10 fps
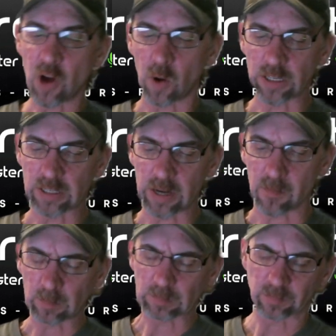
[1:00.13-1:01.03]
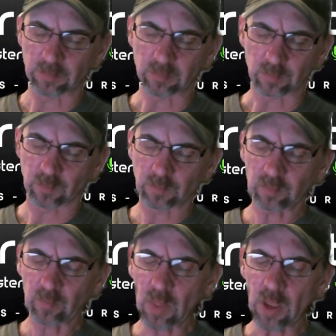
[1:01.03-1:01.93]
noticed, and
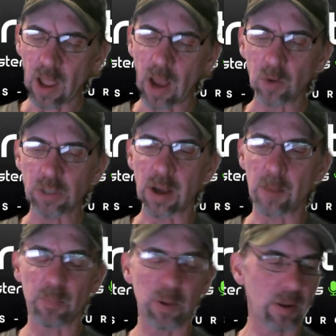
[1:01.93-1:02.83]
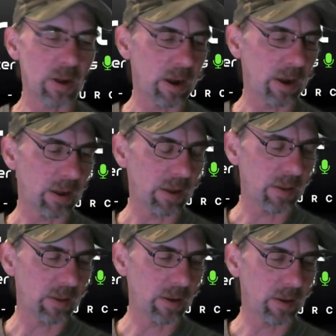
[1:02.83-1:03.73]
I was up uh,
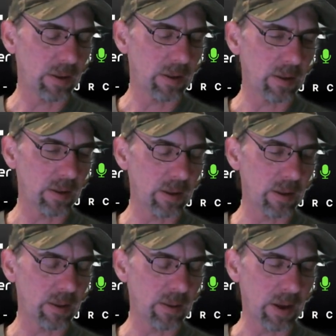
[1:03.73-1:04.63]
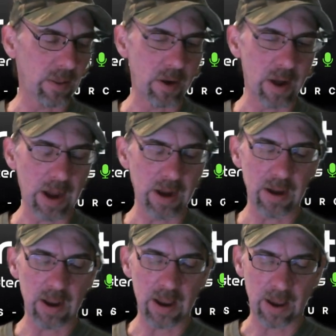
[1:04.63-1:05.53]
the other
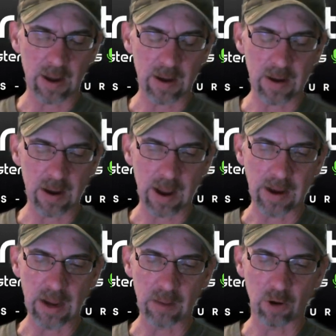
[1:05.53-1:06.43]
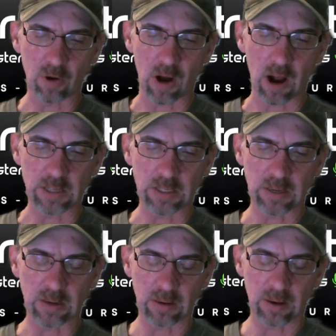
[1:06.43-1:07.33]
night and I came
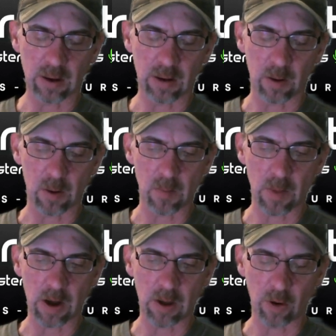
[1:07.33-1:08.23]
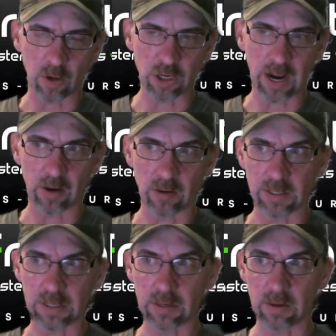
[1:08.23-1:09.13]
across um, another
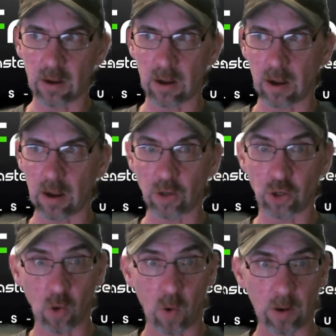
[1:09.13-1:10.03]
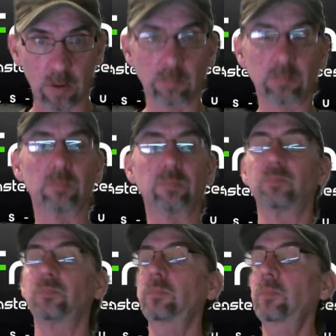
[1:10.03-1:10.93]
channel's uh, short.
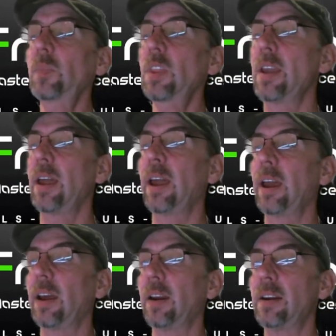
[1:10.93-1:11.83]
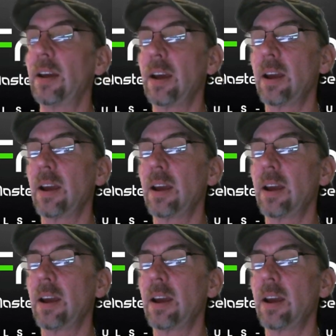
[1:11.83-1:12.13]
And